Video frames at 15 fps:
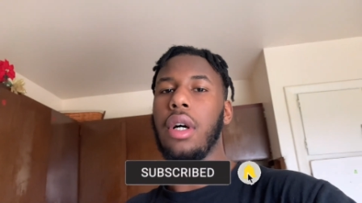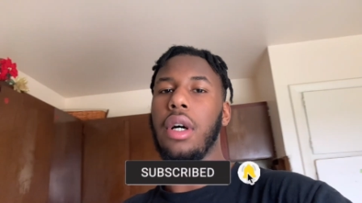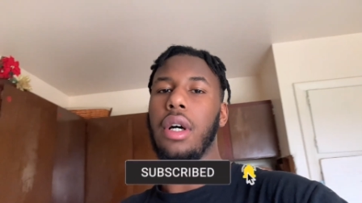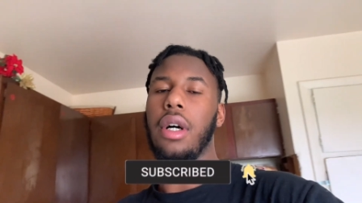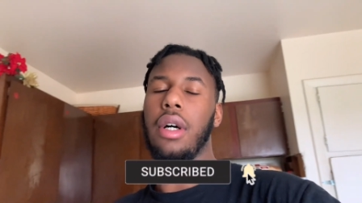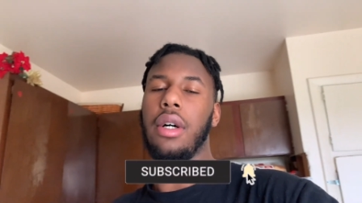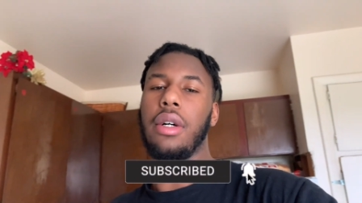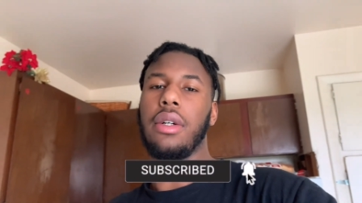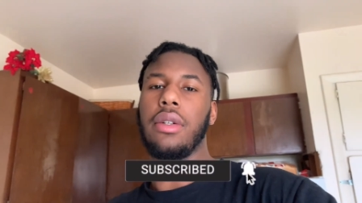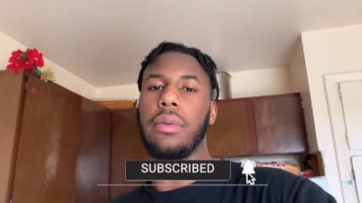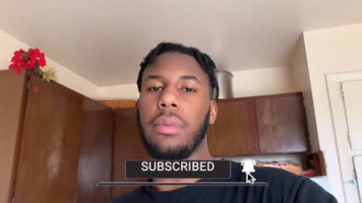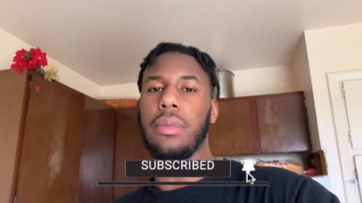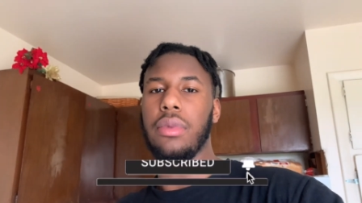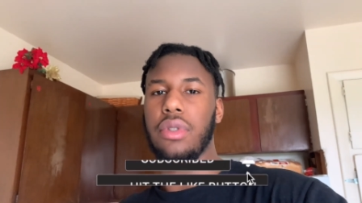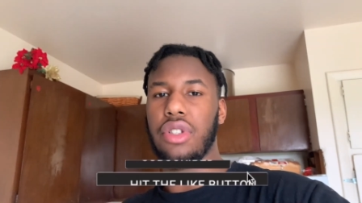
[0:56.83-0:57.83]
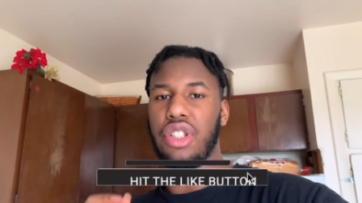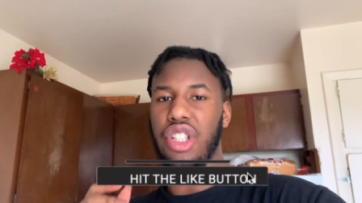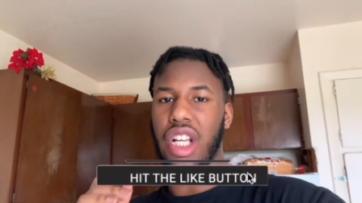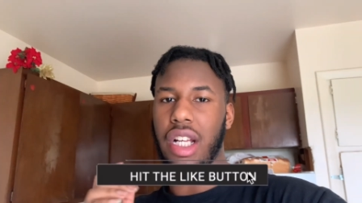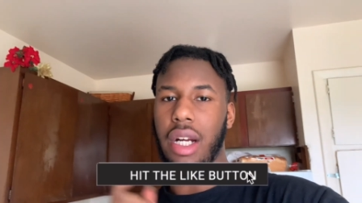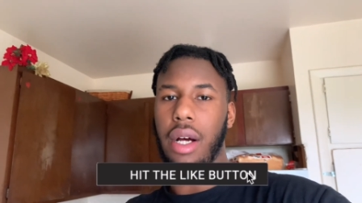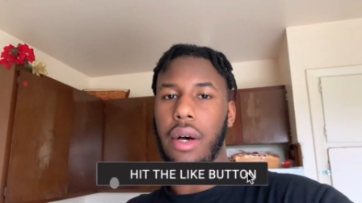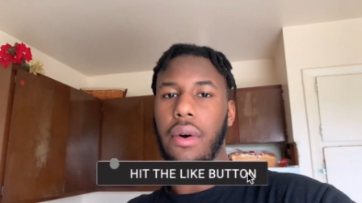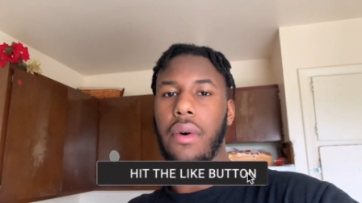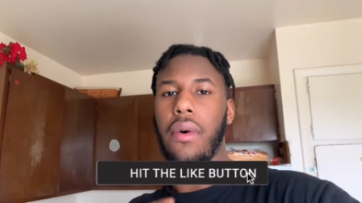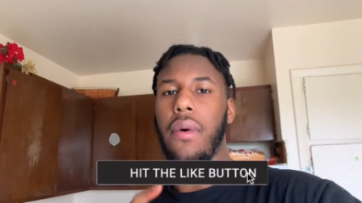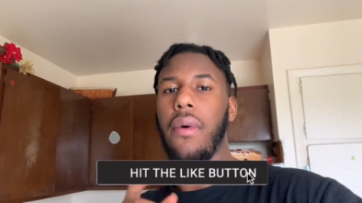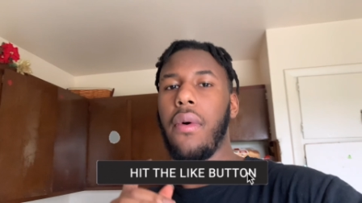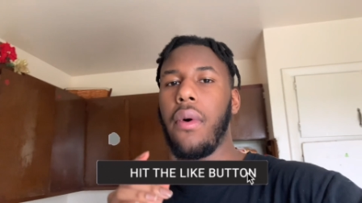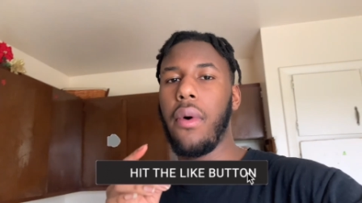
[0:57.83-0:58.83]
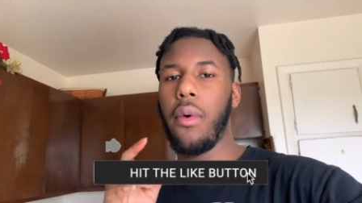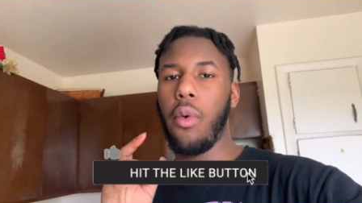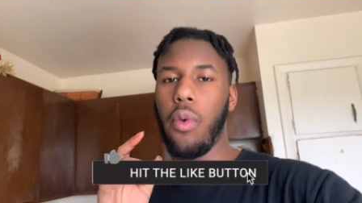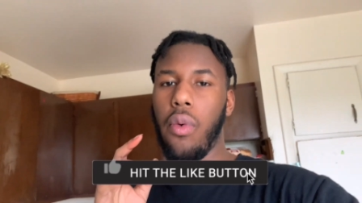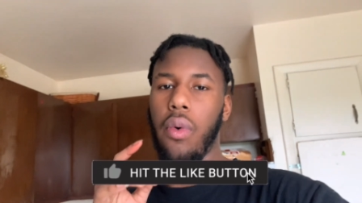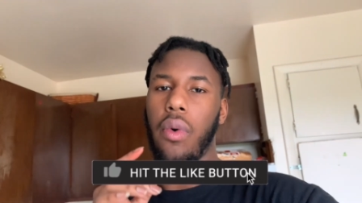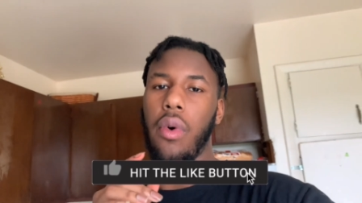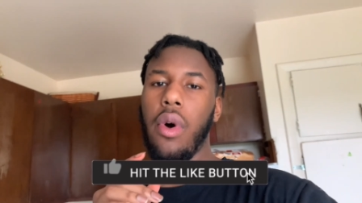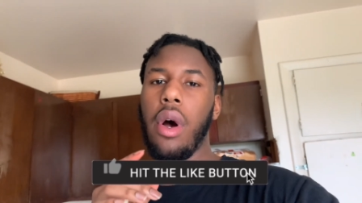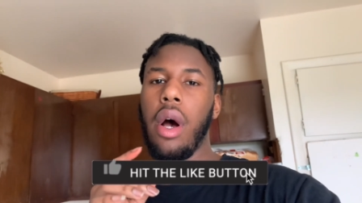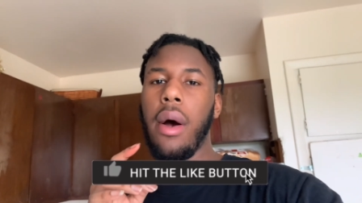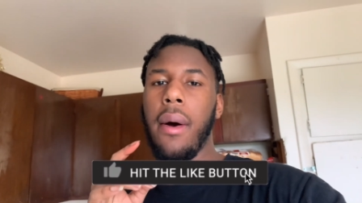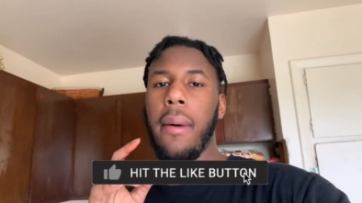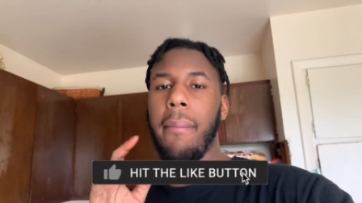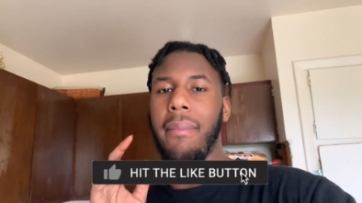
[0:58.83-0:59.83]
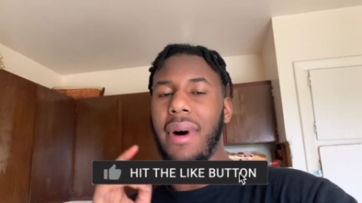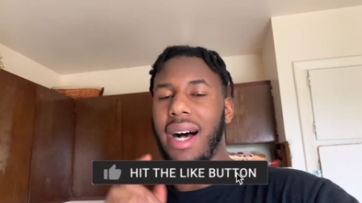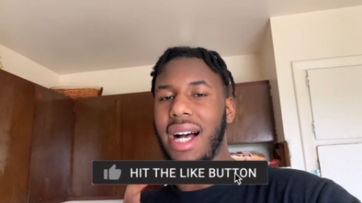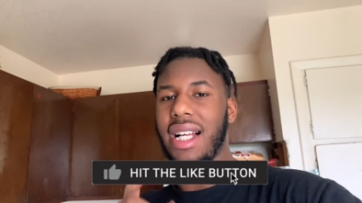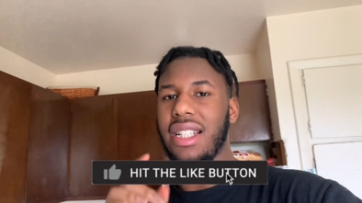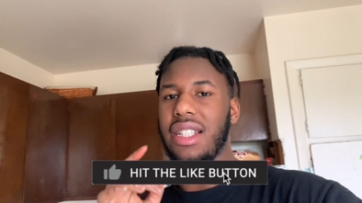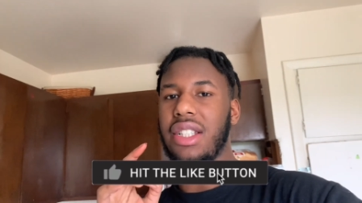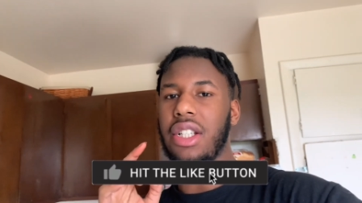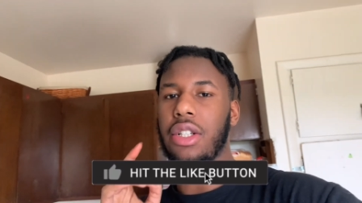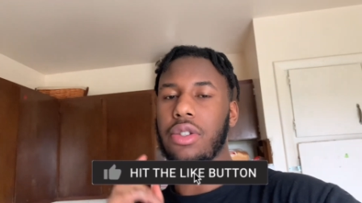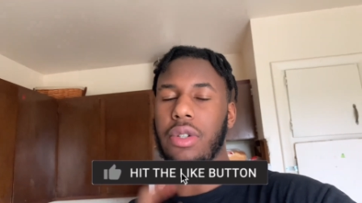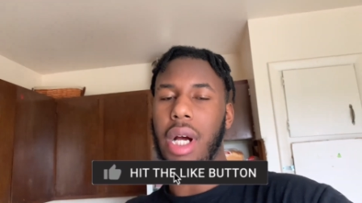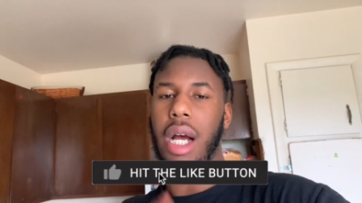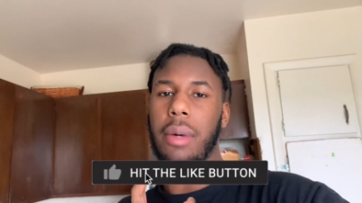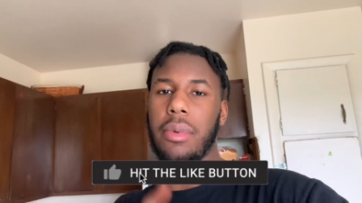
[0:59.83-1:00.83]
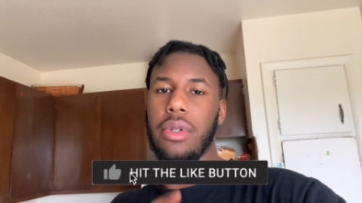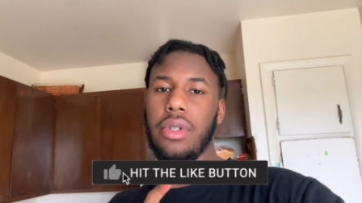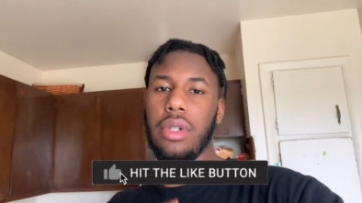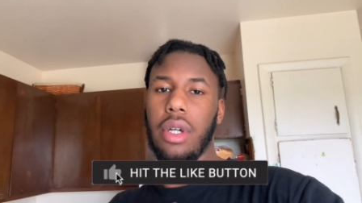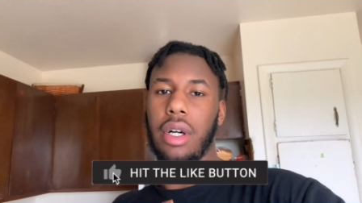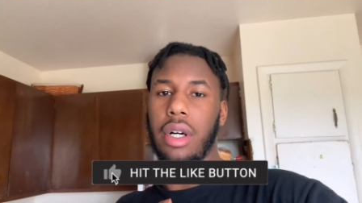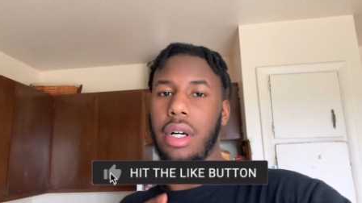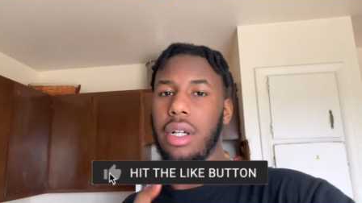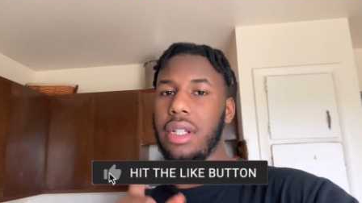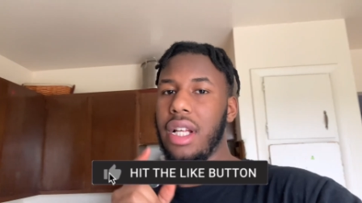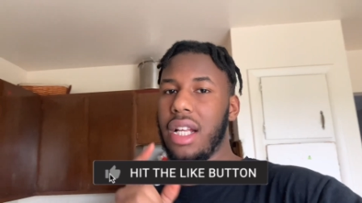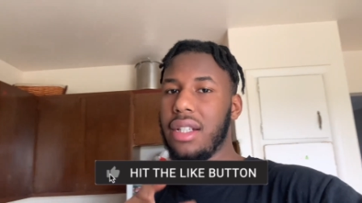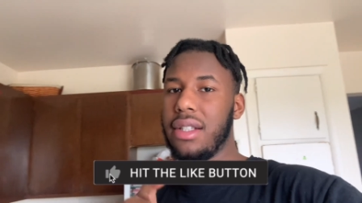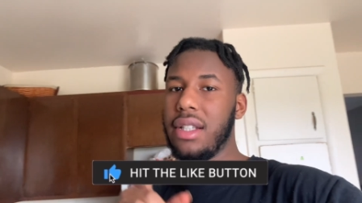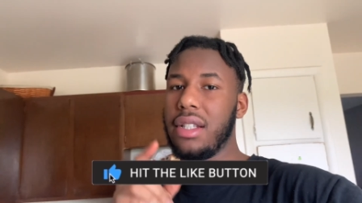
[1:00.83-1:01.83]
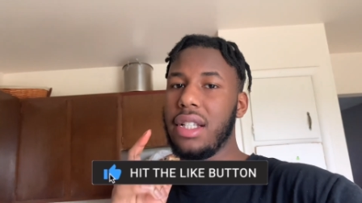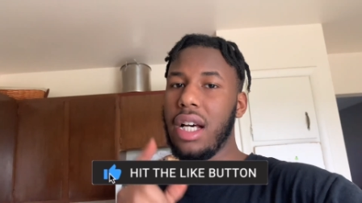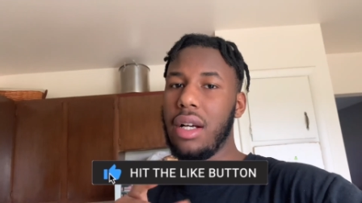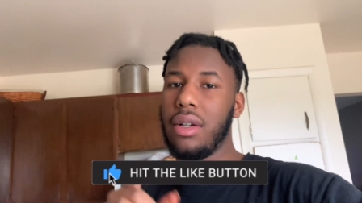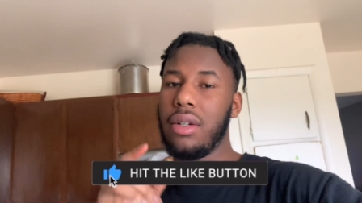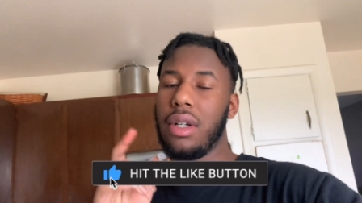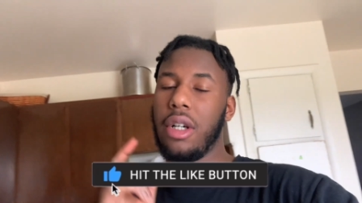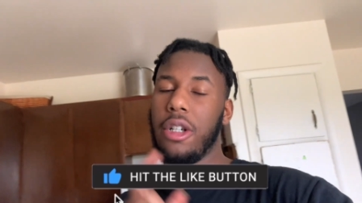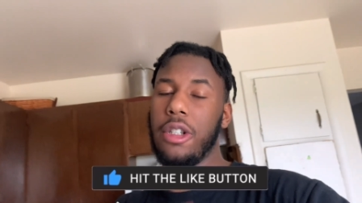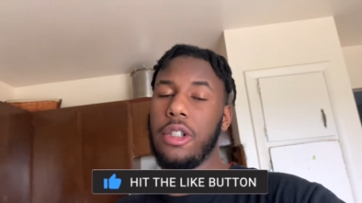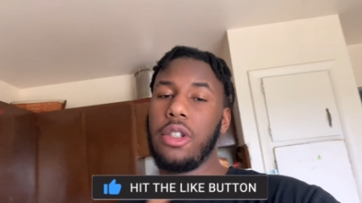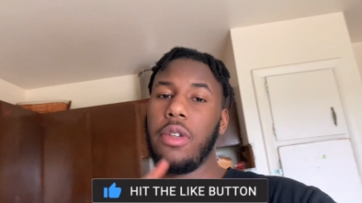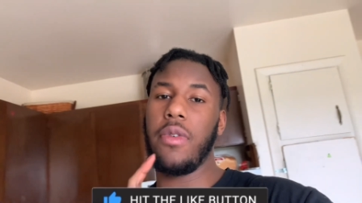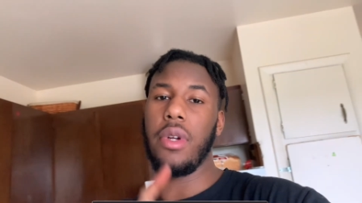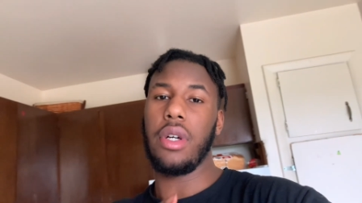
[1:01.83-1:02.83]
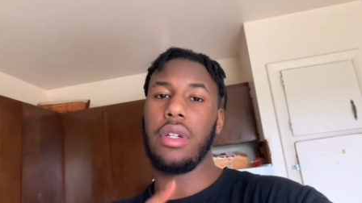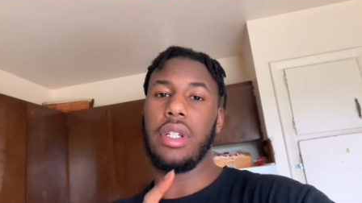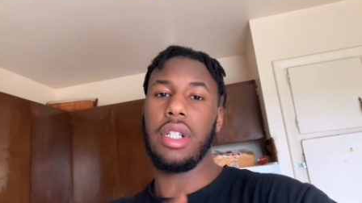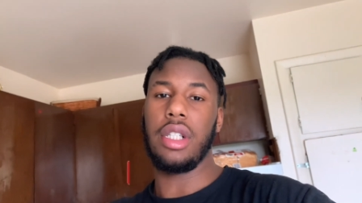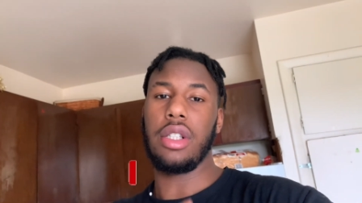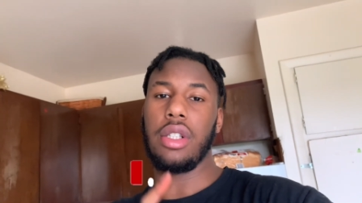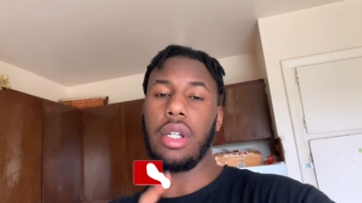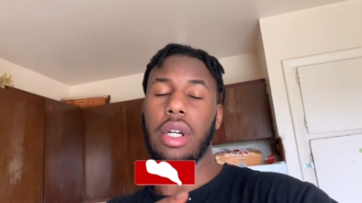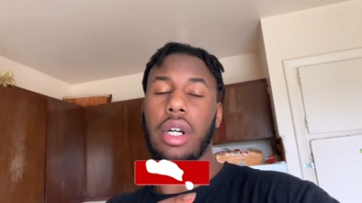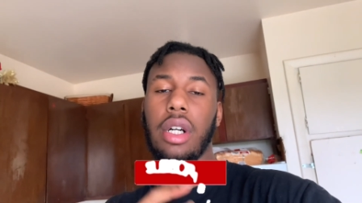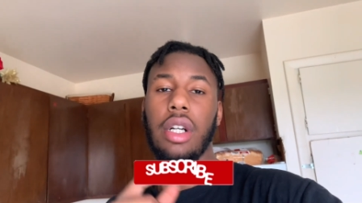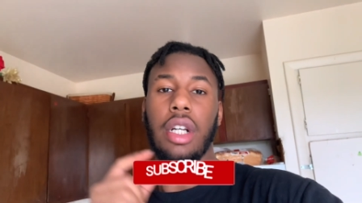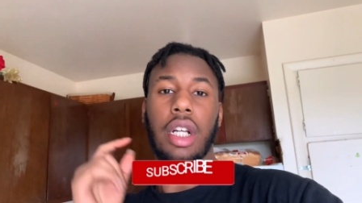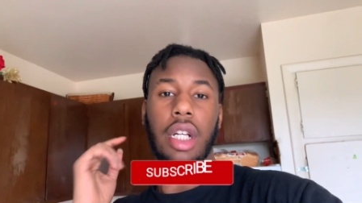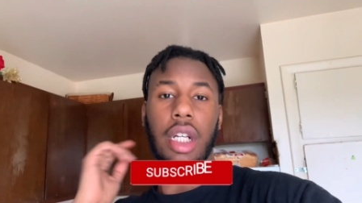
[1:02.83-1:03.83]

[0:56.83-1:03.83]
um shout out my subscribers, y'all. That's the title of the video is, y'all.